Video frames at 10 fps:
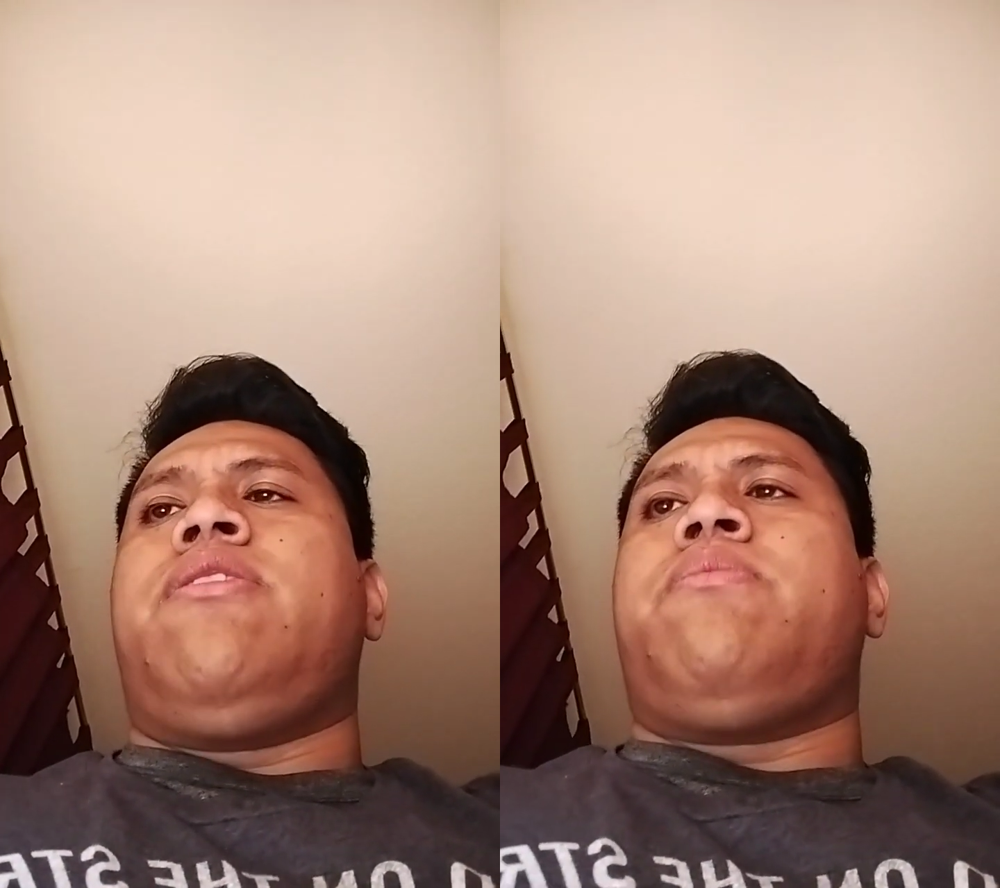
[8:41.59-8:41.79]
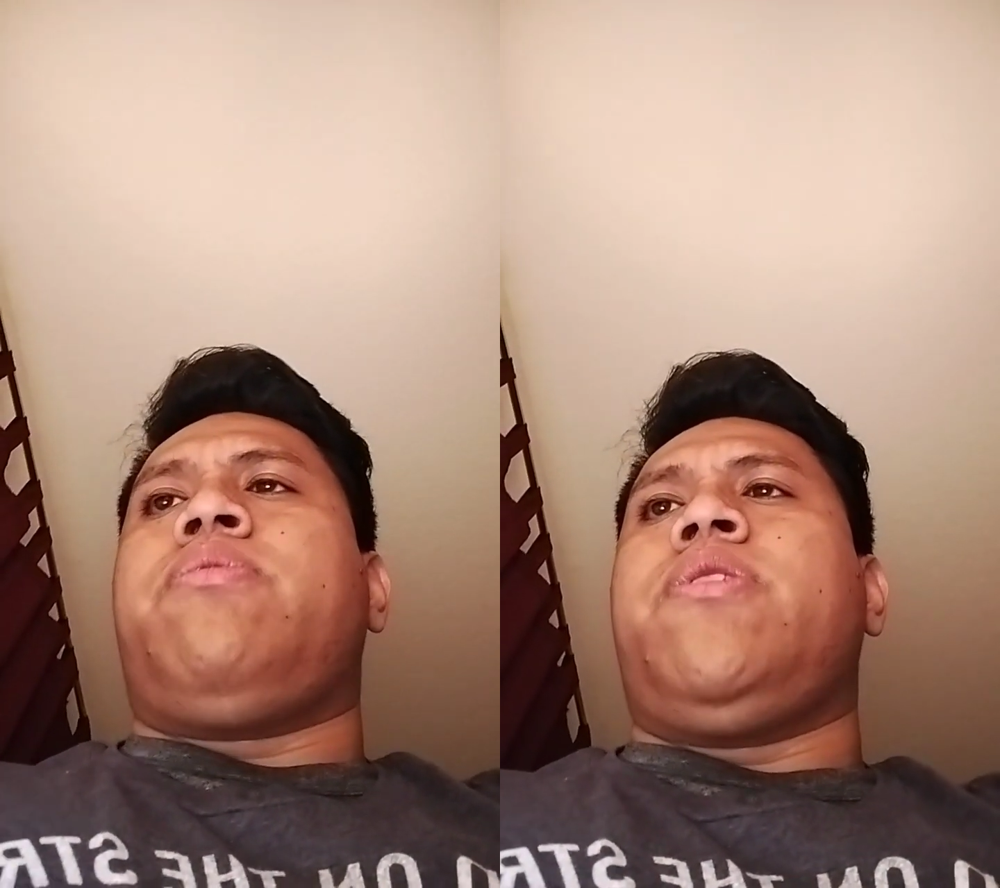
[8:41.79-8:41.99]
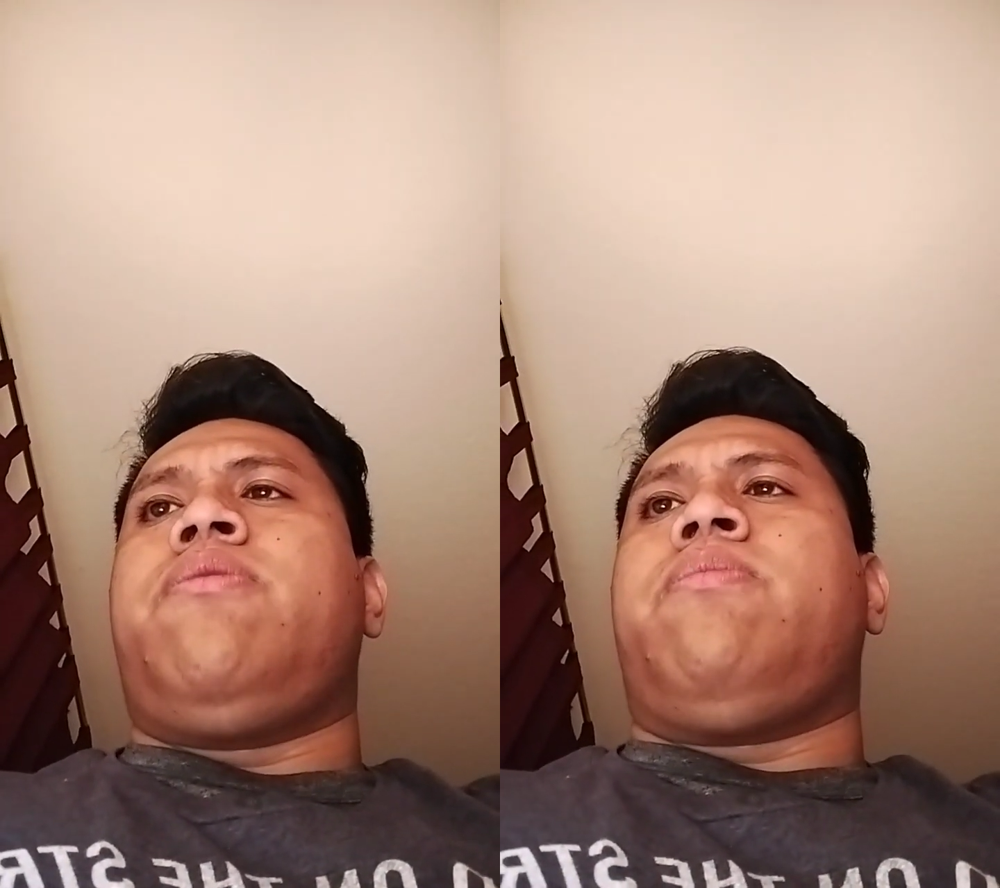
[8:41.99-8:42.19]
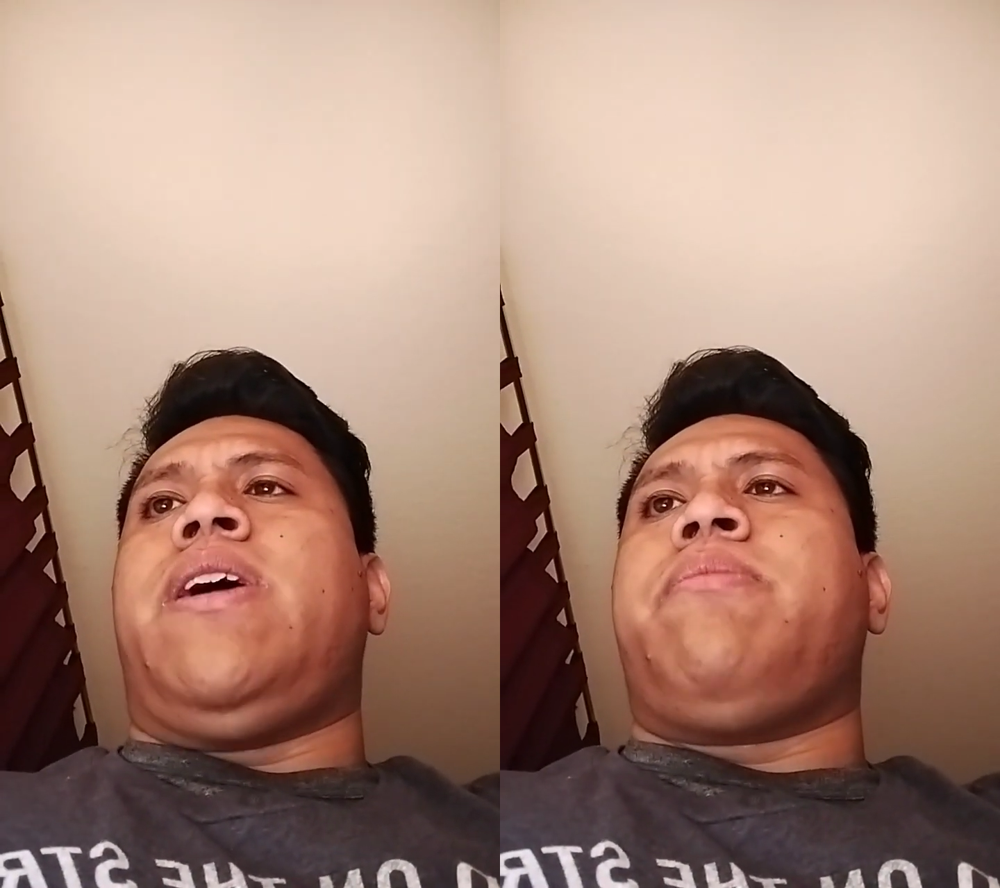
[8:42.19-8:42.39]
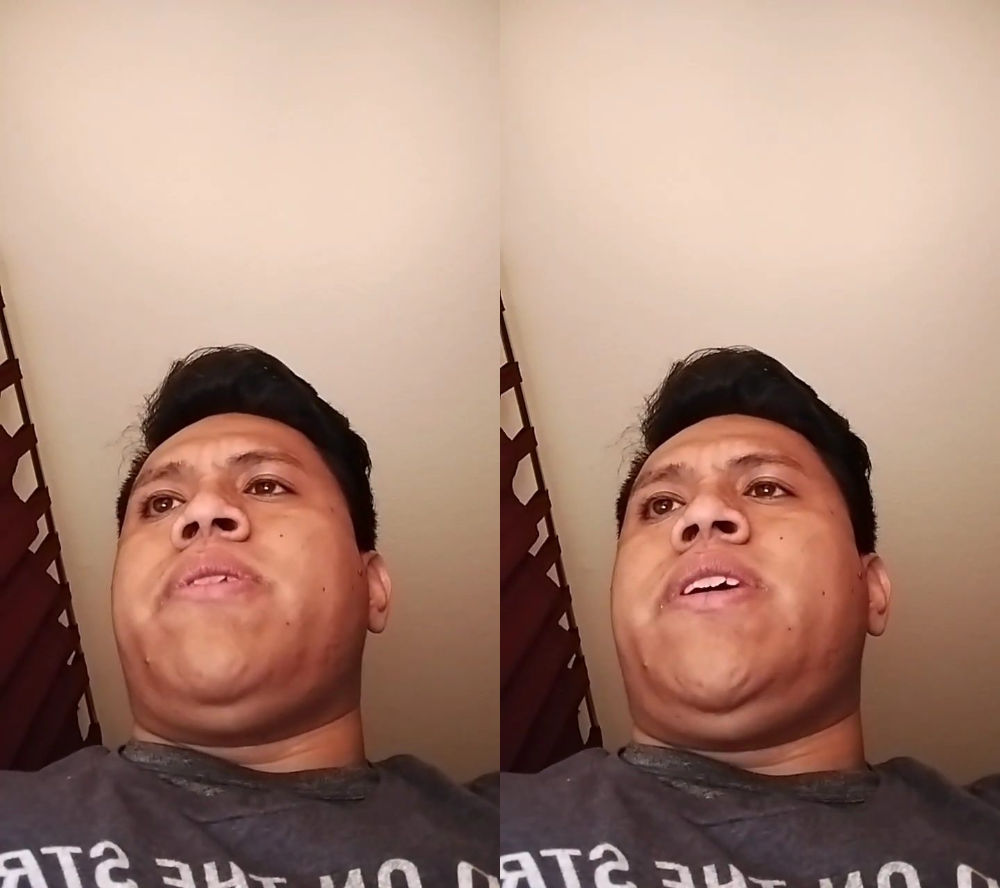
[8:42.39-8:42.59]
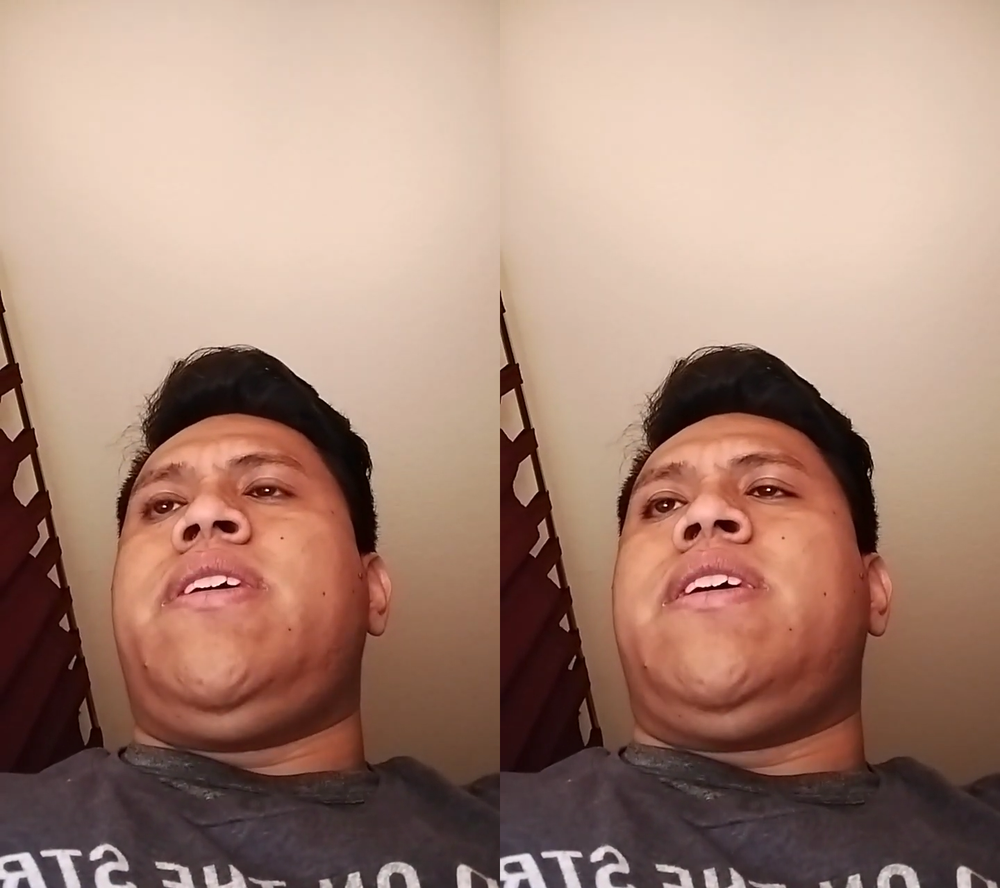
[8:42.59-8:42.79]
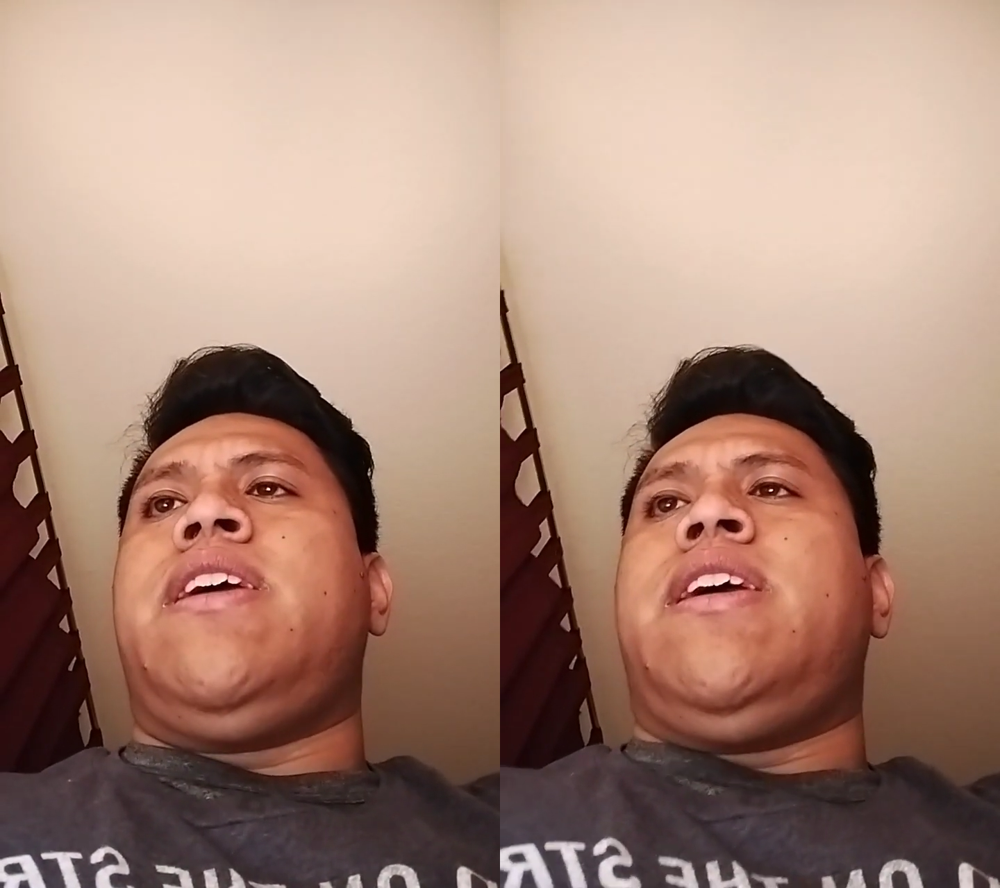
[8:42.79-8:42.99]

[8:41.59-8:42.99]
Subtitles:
improved property,